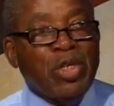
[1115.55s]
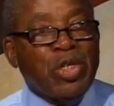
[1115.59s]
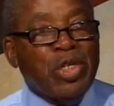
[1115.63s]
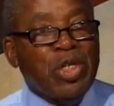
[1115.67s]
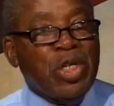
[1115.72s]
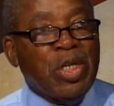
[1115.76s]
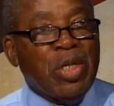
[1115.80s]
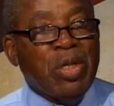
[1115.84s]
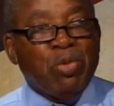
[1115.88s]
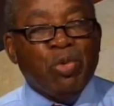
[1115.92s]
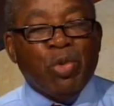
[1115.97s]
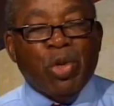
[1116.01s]

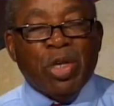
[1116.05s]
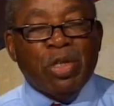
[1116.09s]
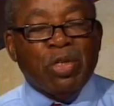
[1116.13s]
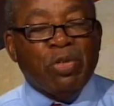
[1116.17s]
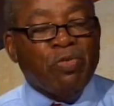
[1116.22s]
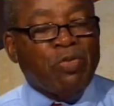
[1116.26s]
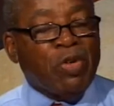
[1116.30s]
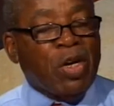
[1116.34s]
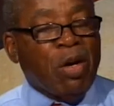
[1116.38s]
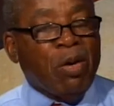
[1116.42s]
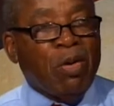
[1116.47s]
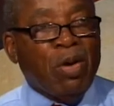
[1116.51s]
She works
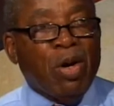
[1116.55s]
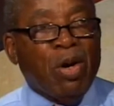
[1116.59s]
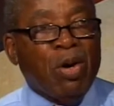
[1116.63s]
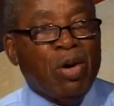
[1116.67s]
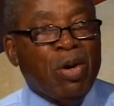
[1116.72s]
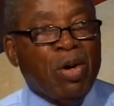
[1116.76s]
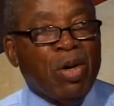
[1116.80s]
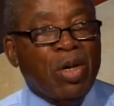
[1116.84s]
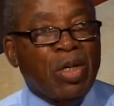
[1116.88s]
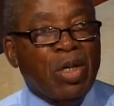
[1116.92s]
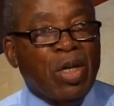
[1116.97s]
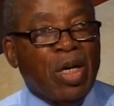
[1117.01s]
very
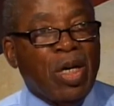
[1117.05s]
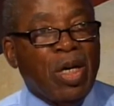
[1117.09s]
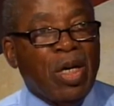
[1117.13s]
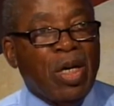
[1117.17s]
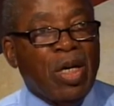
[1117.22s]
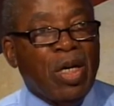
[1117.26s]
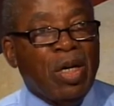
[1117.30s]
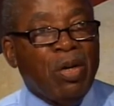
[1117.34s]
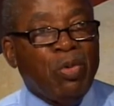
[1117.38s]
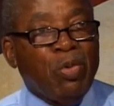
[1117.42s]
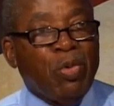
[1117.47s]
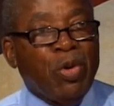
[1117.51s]
hard
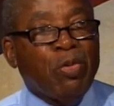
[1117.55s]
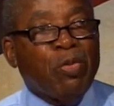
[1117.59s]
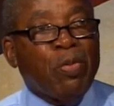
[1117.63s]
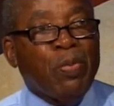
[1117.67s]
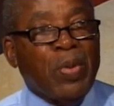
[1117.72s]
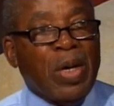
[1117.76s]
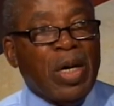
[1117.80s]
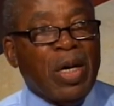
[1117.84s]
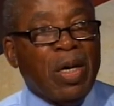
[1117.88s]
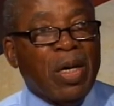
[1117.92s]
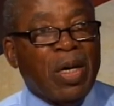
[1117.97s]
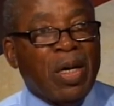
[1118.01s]
with
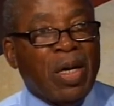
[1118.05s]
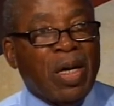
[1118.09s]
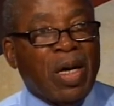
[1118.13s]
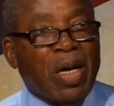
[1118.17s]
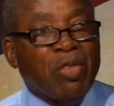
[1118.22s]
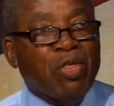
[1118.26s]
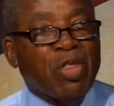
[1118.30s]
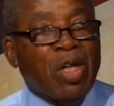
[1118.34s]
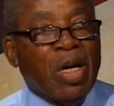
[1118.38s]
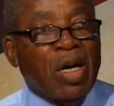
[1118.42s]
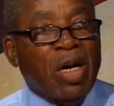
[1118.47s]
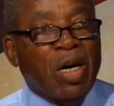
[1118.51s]
me, and I
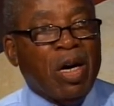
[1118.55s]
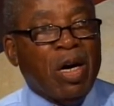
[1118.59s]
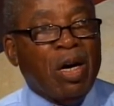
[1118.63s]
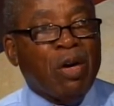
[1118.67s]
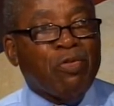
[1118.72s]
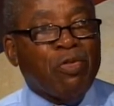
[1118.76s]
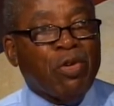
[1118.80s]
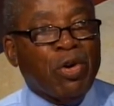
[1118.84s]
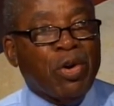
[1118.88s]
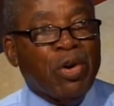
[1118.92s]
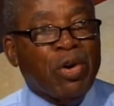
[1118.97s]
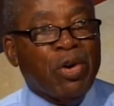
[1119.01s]
thank God
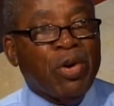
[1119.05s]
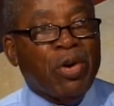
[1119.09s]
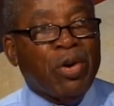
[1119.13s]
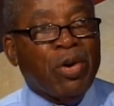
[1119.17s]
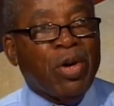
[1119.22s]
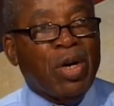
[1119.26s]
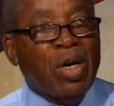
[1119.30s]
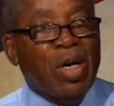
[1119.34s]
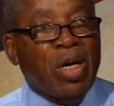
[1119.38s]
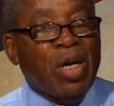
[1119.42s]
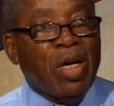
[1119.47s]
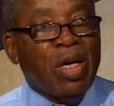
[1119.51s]
for
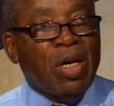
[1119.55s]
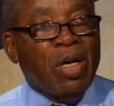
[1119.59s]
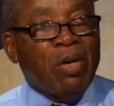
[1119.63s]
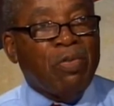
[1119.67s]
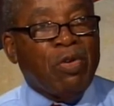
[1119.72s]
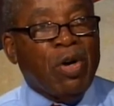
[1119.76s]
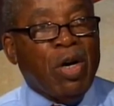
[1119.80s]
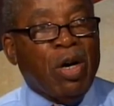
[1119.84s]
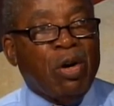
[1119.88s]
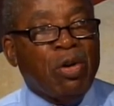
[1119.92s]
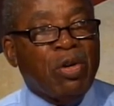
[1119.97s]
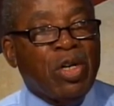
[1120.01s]
her and
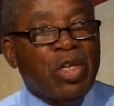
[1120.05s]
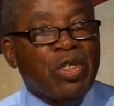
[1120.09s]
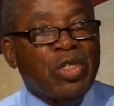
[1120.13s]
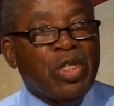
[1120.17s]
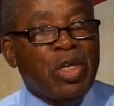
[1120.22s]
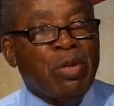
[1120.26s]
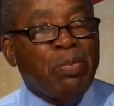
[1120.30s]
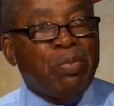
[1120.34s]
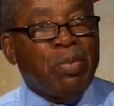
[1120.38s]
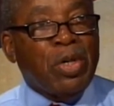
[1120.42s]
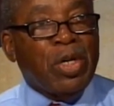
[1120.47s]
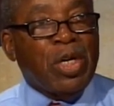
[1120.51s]
for all that
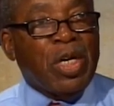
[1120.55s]
she put